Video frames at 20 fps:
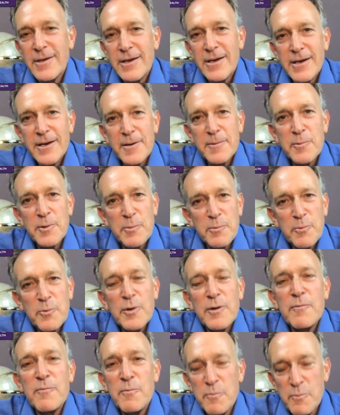uh, would
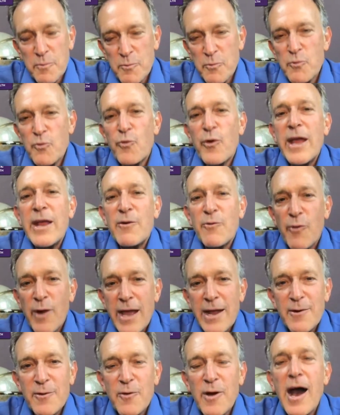would rate
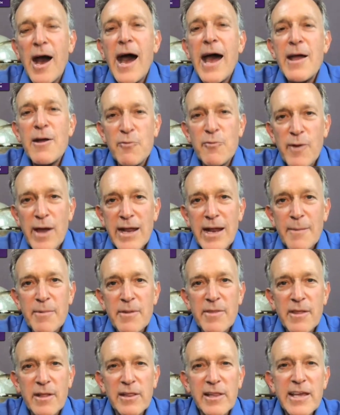right high right
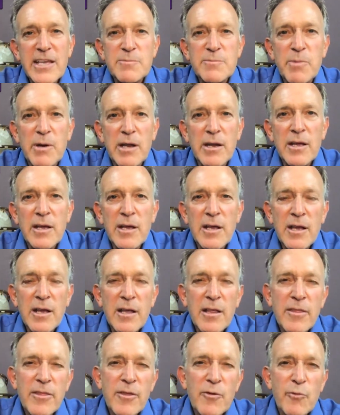up in the list but
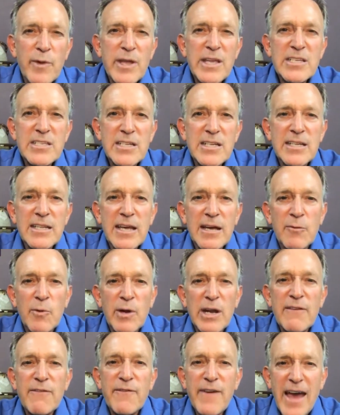the reason that
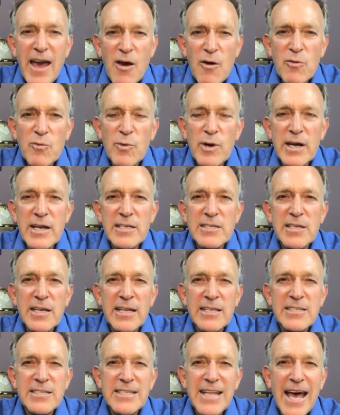what he found was
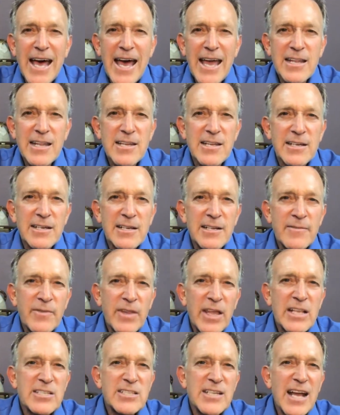it's not
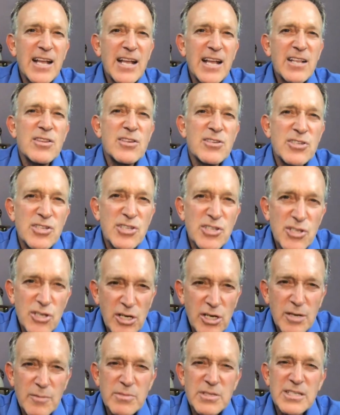it's not the
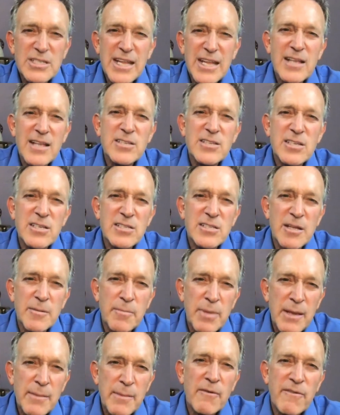circumstances that
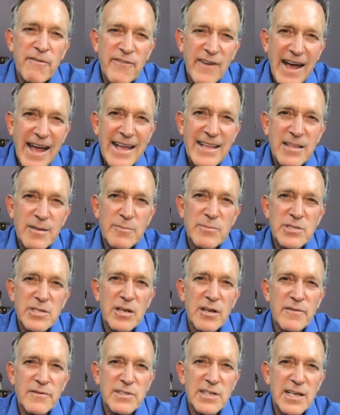people find
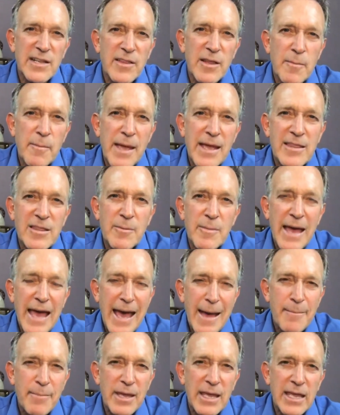themselves in that make them
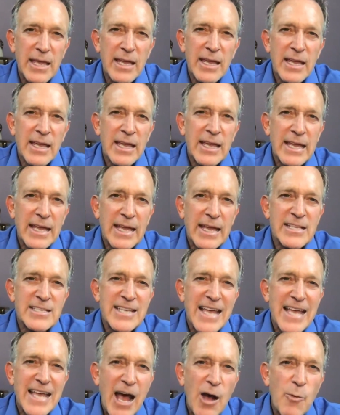happy.
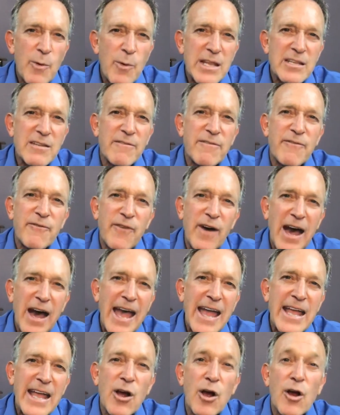It's how we
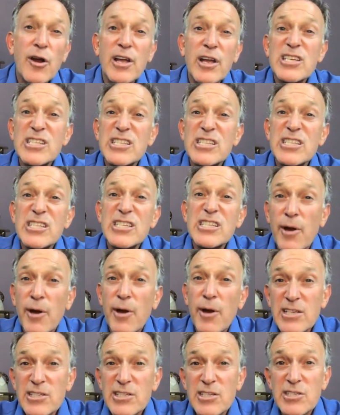define our
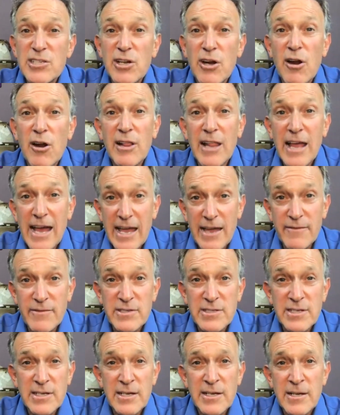experiences in our
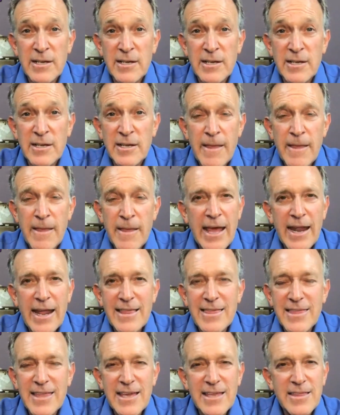lives.
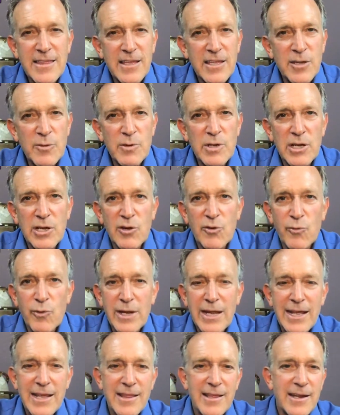And I think that you would
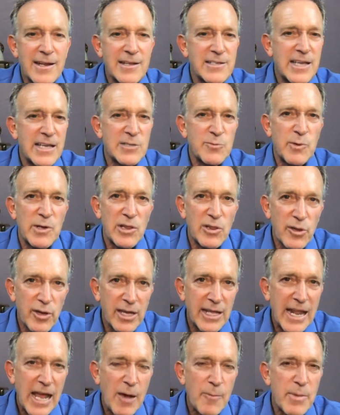agree that as we
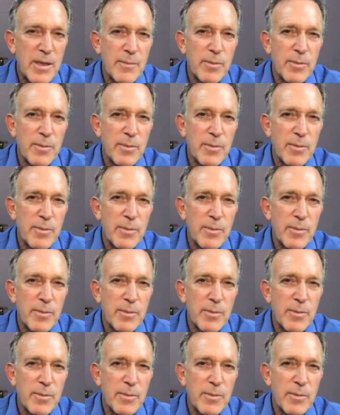look at how